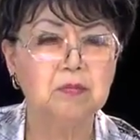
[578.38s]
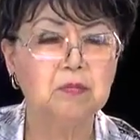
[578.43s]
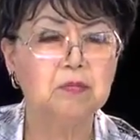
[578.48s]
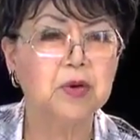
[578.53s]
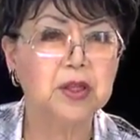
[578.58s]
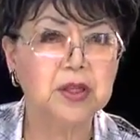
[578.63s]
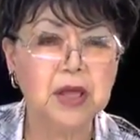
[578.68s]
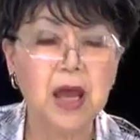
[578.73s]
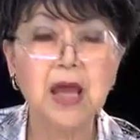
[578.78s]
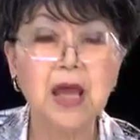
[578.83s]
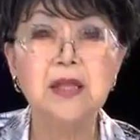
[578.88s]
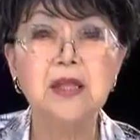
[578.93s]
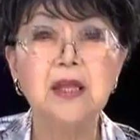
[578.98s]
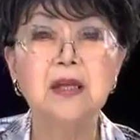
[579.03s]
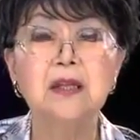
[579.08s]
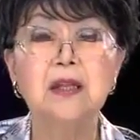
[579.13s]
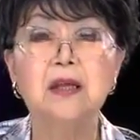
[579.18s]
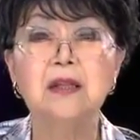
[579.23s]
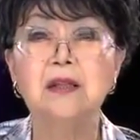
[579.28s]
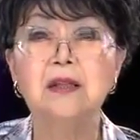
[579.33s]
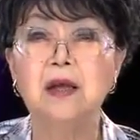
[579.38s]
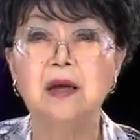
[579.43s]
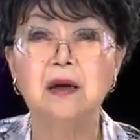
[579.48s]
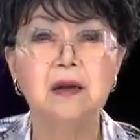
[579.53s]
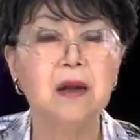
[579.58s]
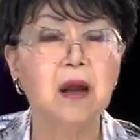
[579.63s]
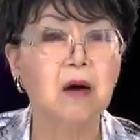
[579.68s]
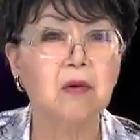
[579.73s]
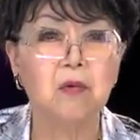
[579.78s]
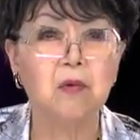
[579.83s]
pretending that they're
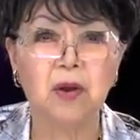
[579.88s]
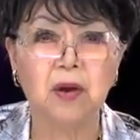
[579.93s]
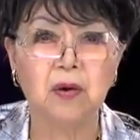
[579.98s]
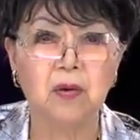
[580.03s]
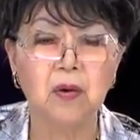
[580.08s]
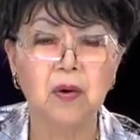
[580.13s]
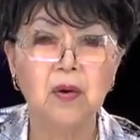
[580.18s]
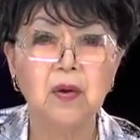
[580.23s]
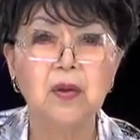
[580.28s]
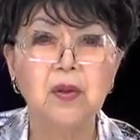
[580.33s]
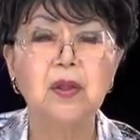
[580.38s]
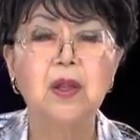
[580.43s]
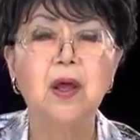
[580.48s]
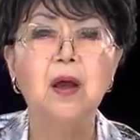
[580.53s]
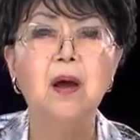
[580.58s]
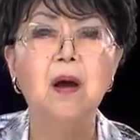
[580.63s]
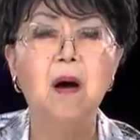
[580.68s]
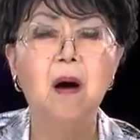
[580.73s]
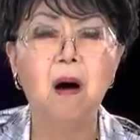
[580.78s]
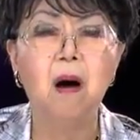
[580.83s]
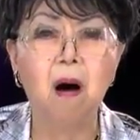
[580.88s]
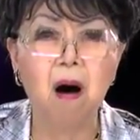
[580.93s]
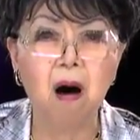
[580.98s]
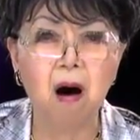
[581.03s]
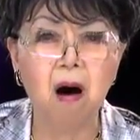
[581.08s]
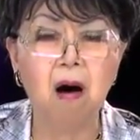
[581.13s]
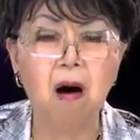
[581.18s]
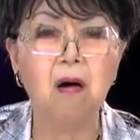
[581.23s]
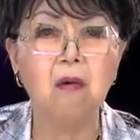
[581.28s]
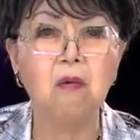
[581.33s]
not real. They
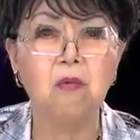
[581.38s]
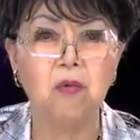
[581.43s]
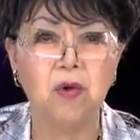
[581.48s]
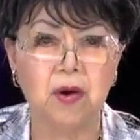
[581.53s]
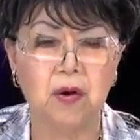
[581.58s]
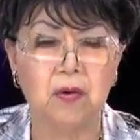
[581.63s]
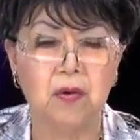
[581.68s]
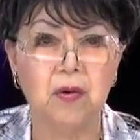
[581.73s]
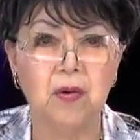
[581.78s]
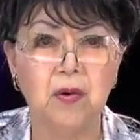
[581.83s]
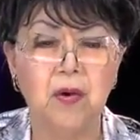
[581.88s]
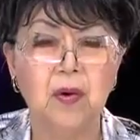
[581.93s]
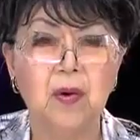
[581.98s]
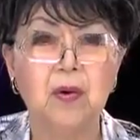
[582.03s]
are real.